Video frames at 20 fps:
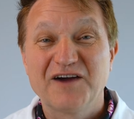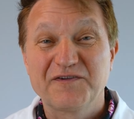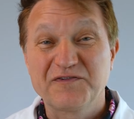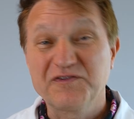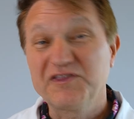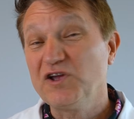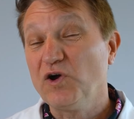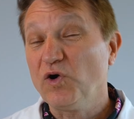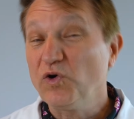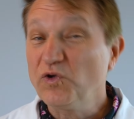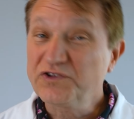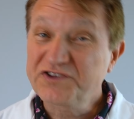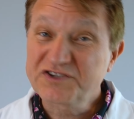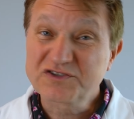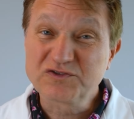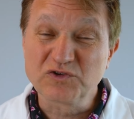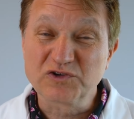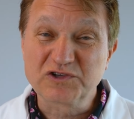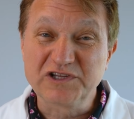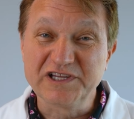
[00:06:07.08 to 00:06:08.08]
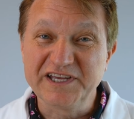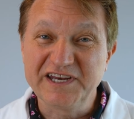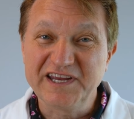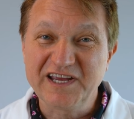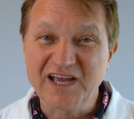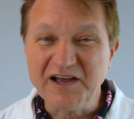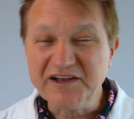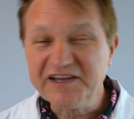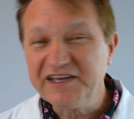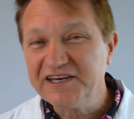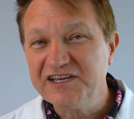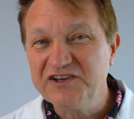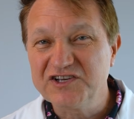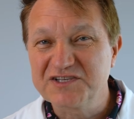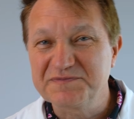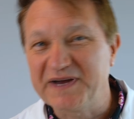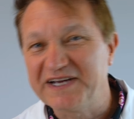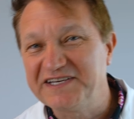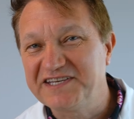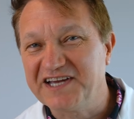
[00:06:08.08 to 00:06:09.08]
For the old school cleaning, I'm gonna use
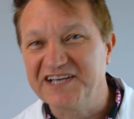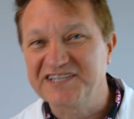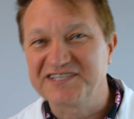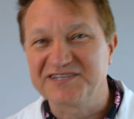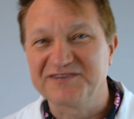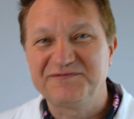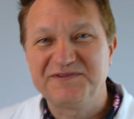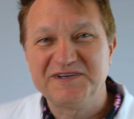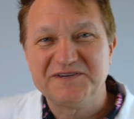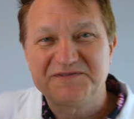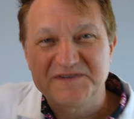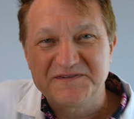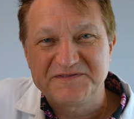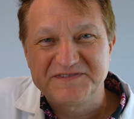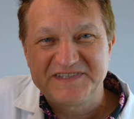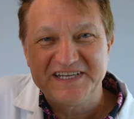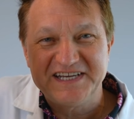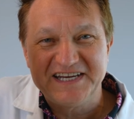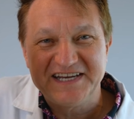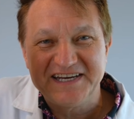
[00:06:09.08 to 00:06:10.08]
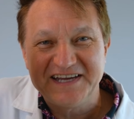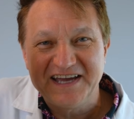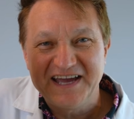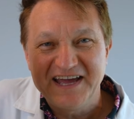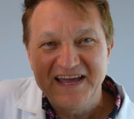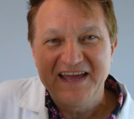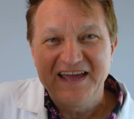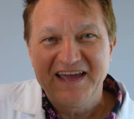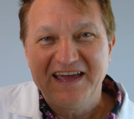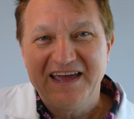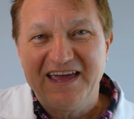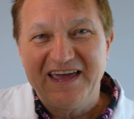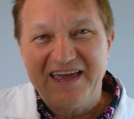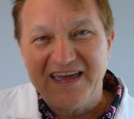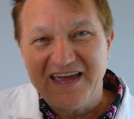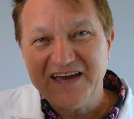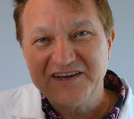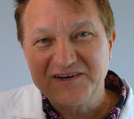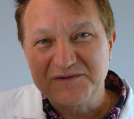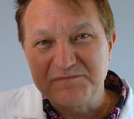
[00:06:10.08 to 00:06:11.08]
my Dyson V15
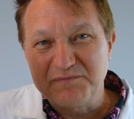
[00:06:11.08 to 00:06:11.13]
and a